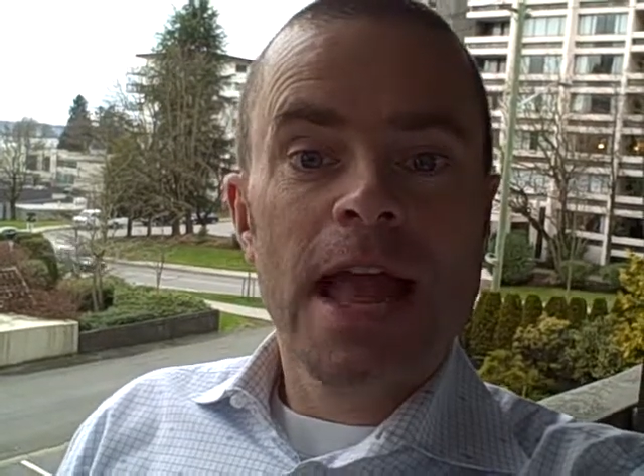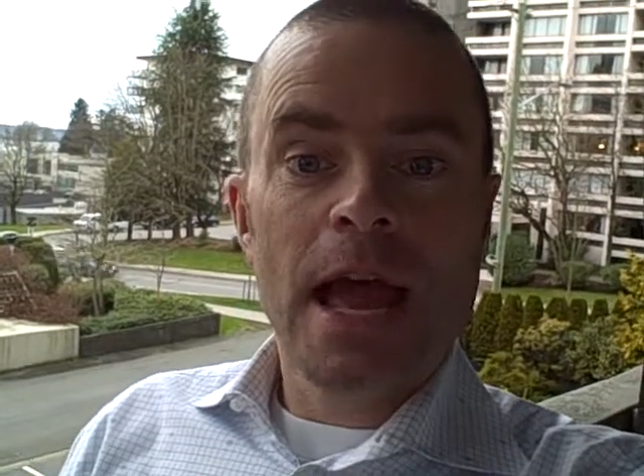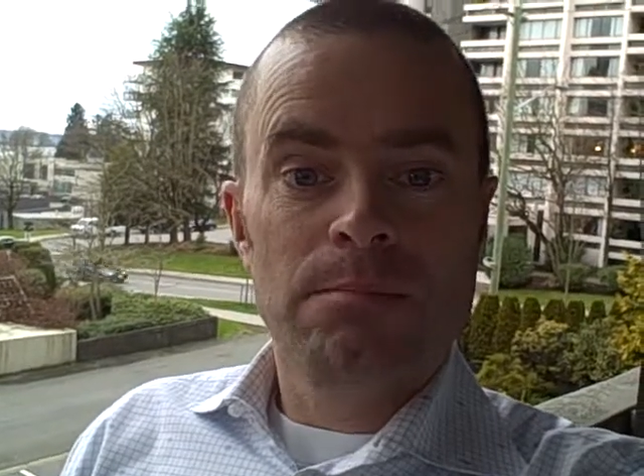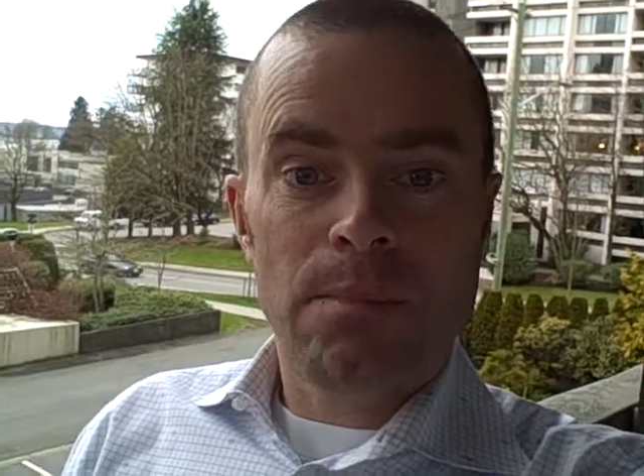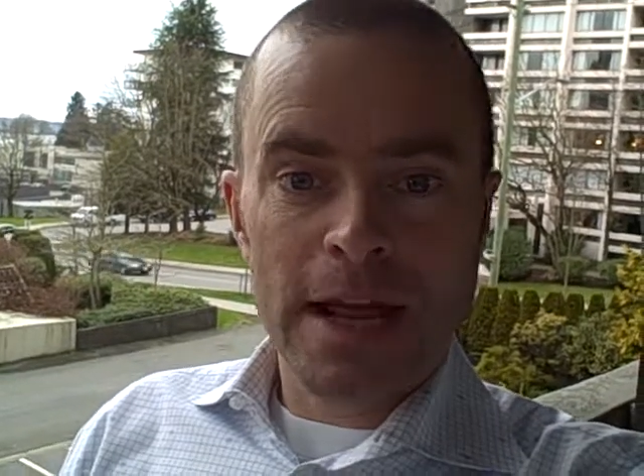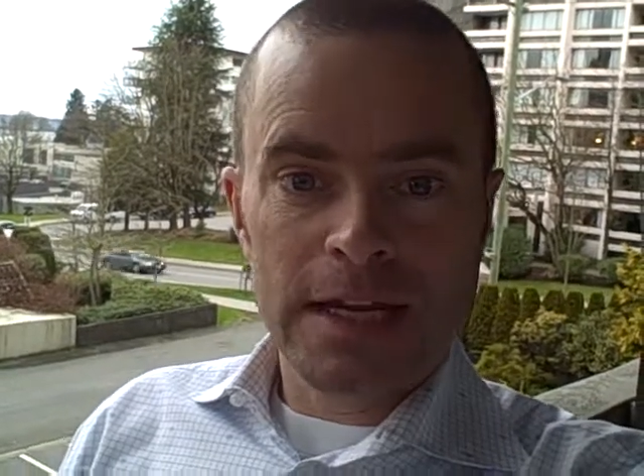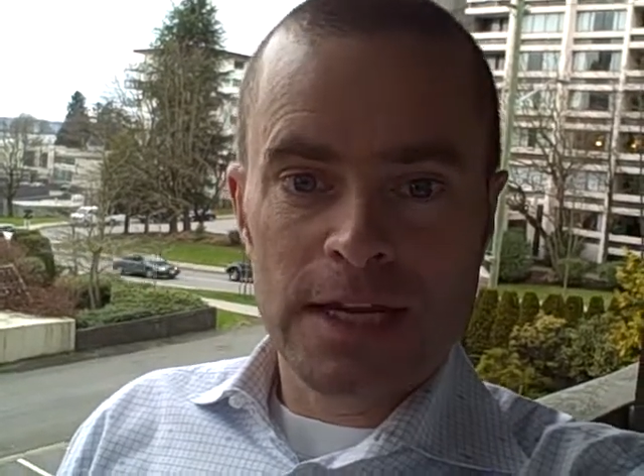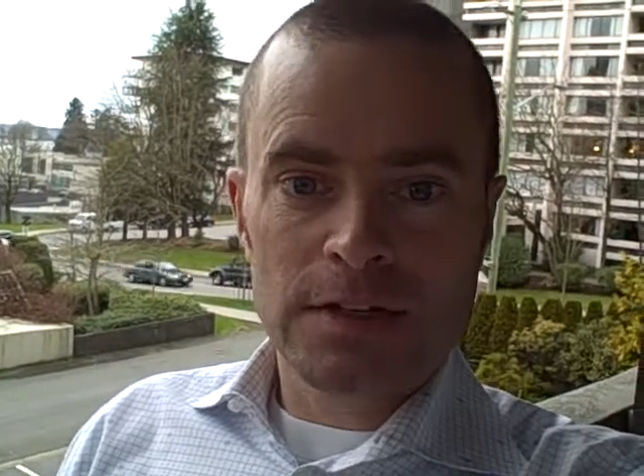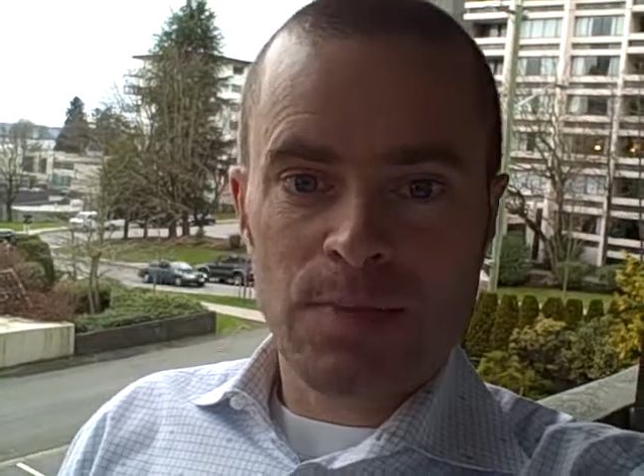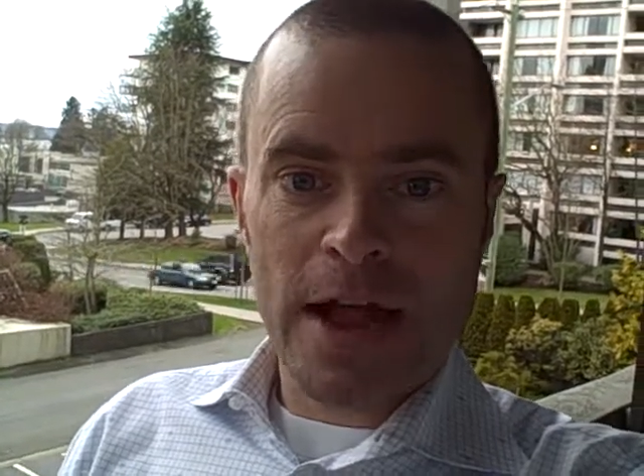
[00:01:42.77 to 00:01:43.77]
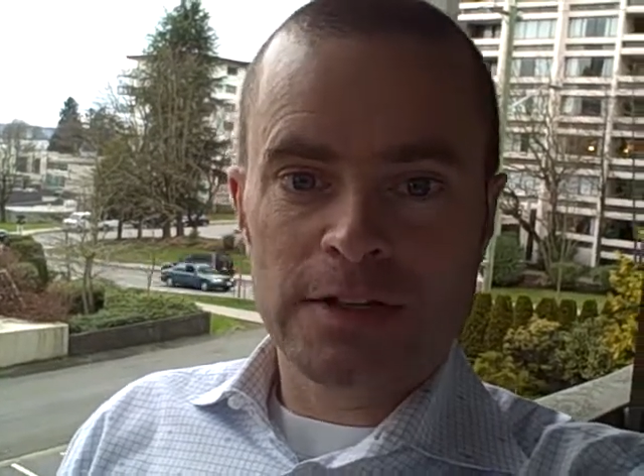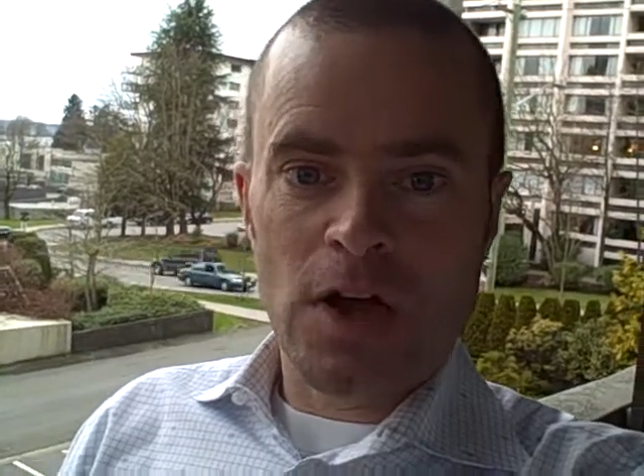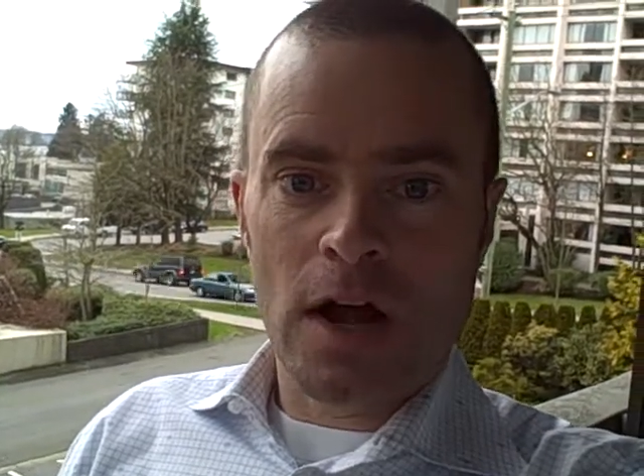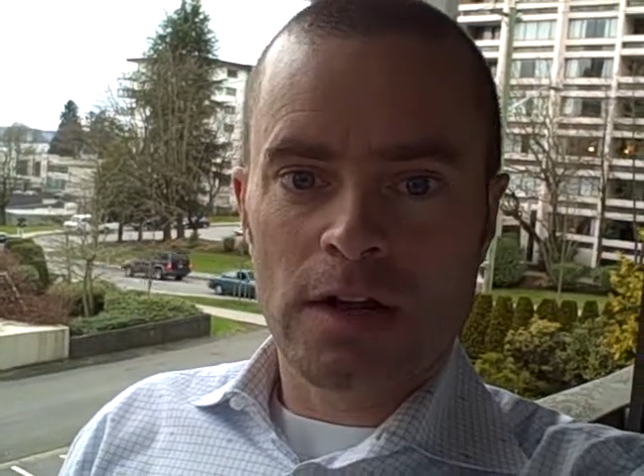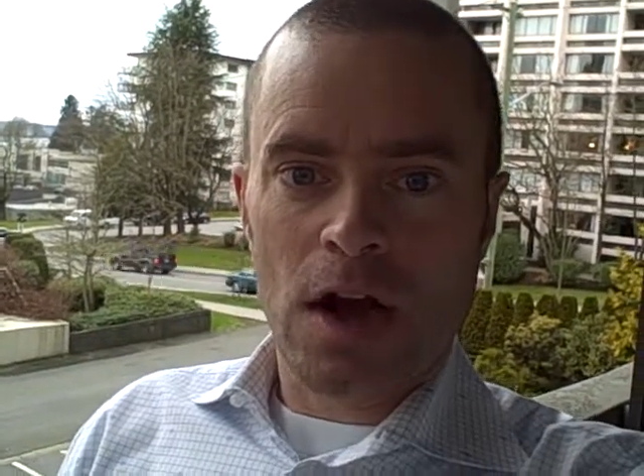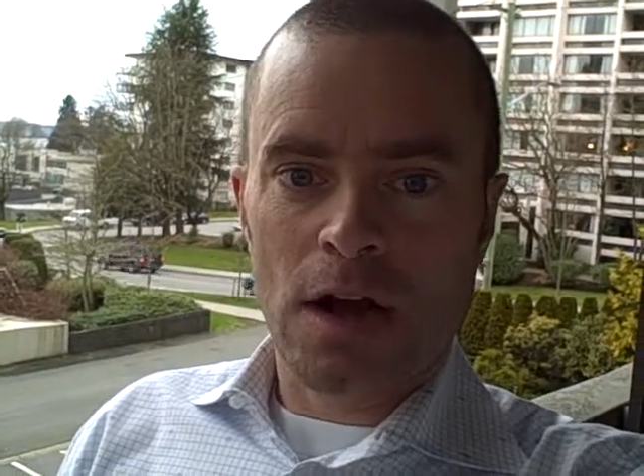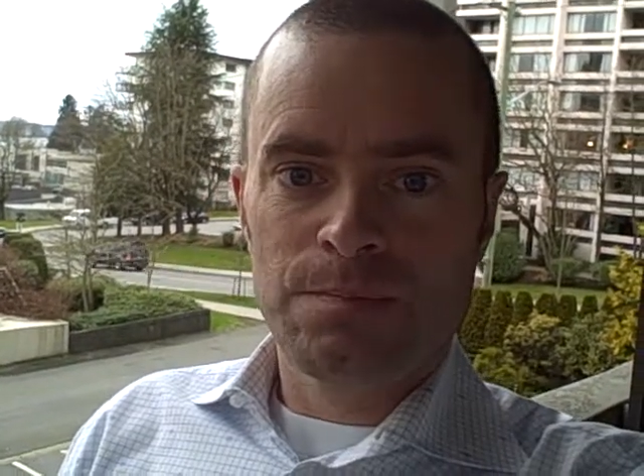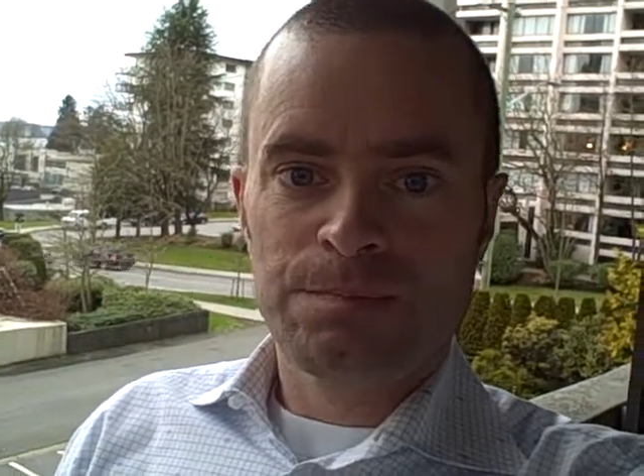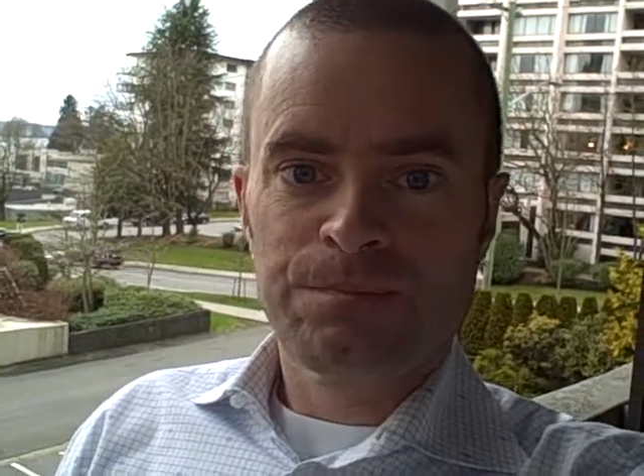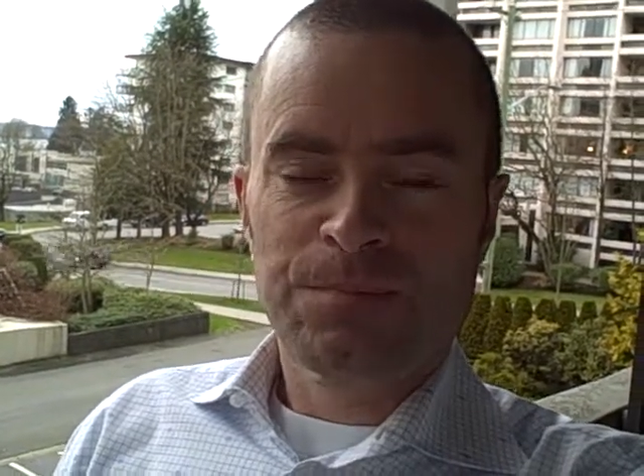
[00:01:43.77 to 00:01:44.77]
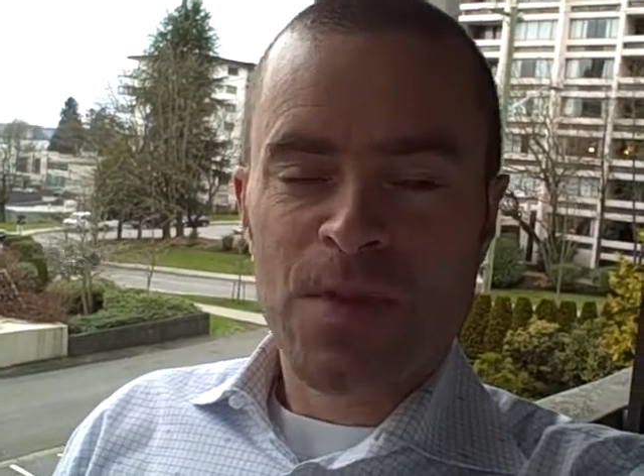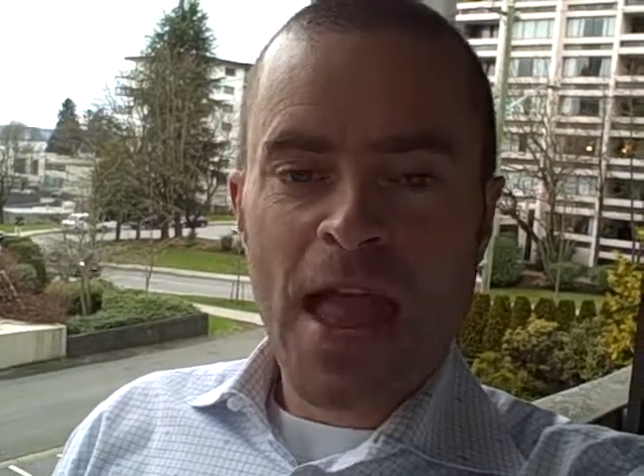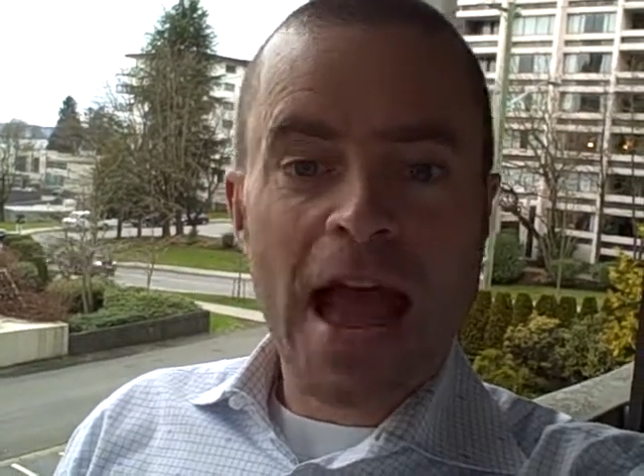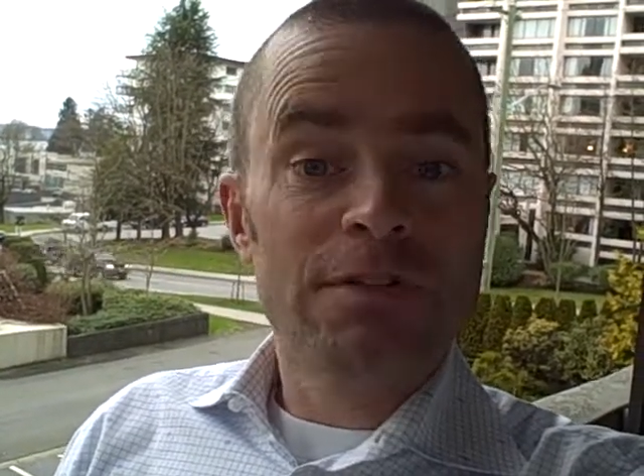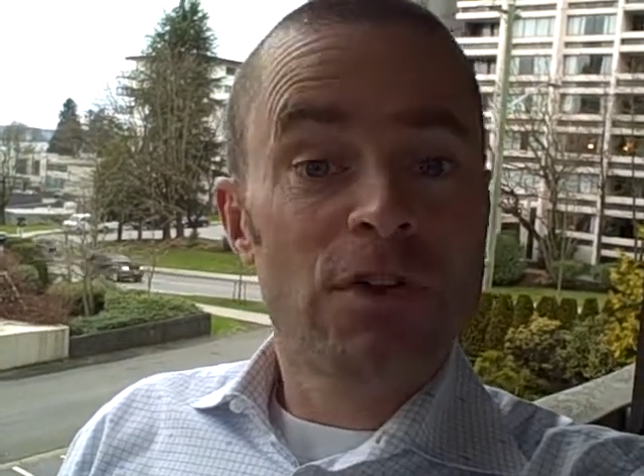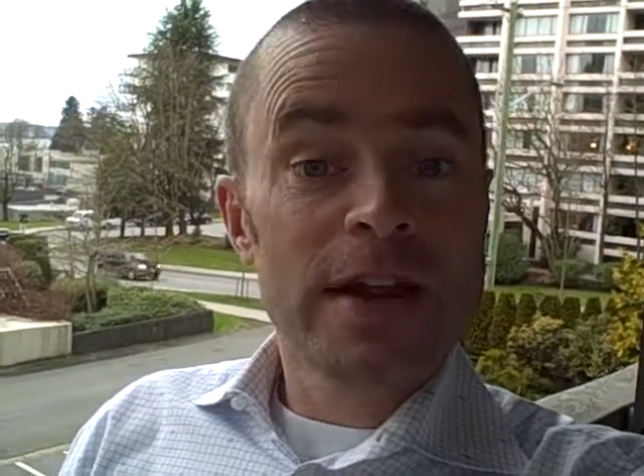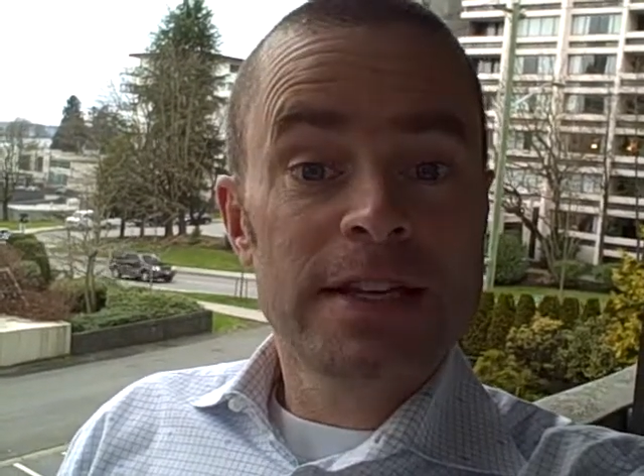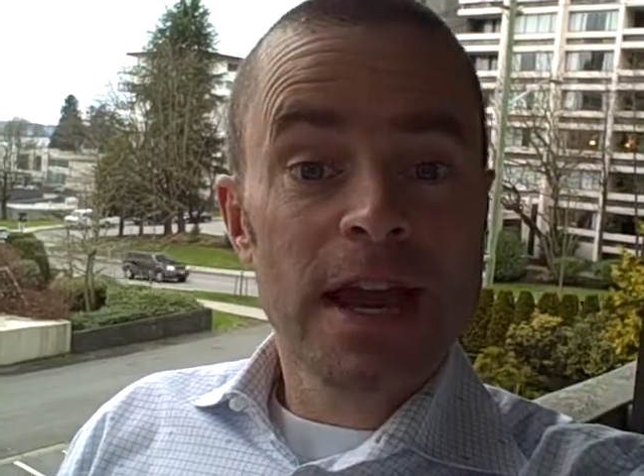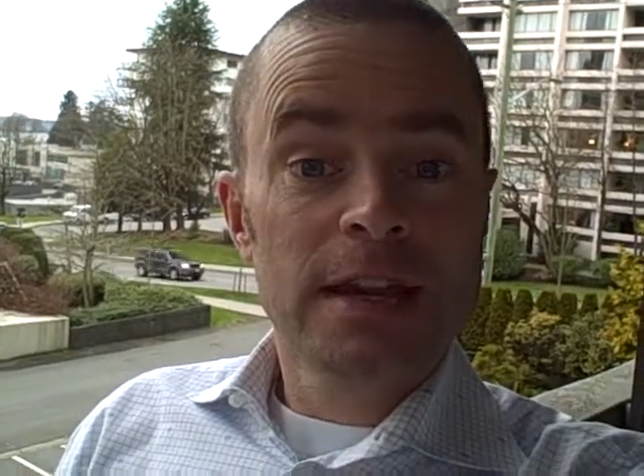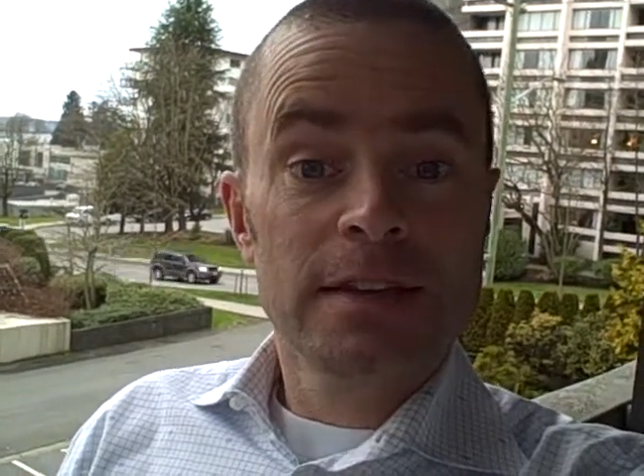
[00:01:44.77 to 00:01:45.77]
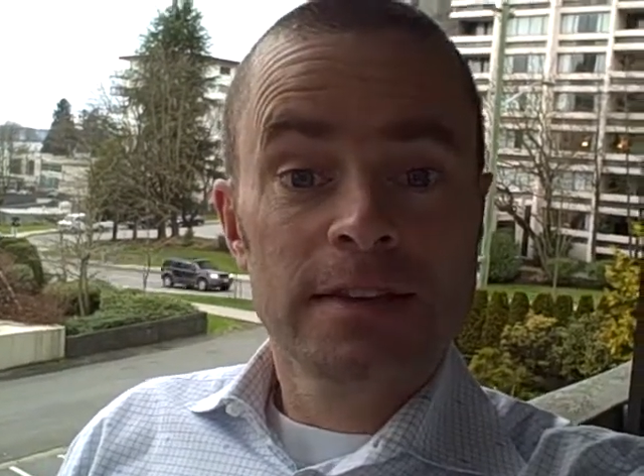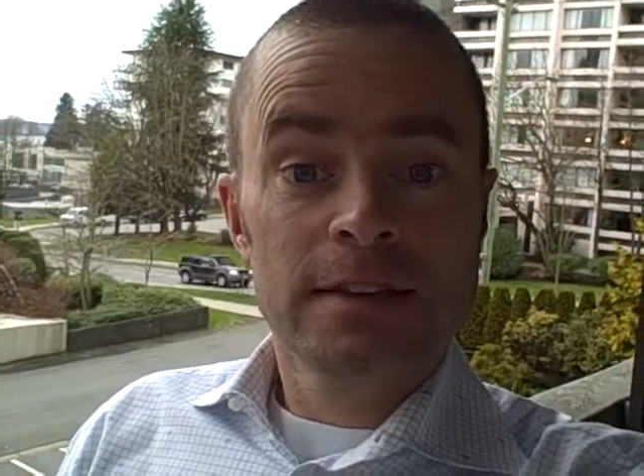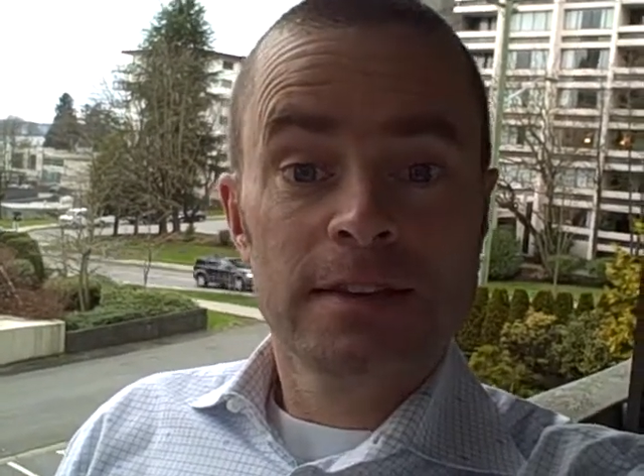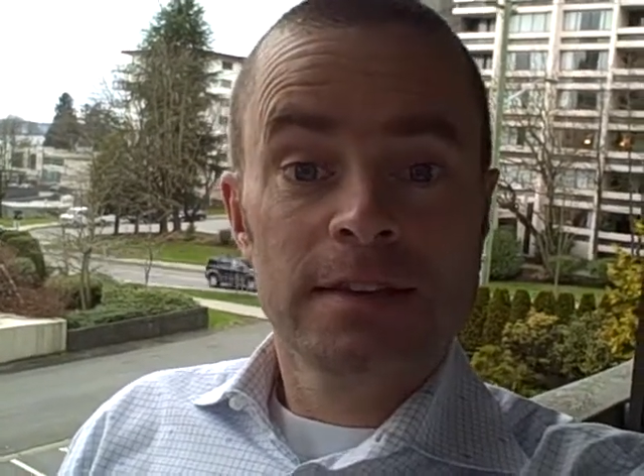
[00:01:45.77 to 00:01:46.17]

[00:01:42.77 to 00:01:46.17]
at mikegiesbrecht.com. Have a great day.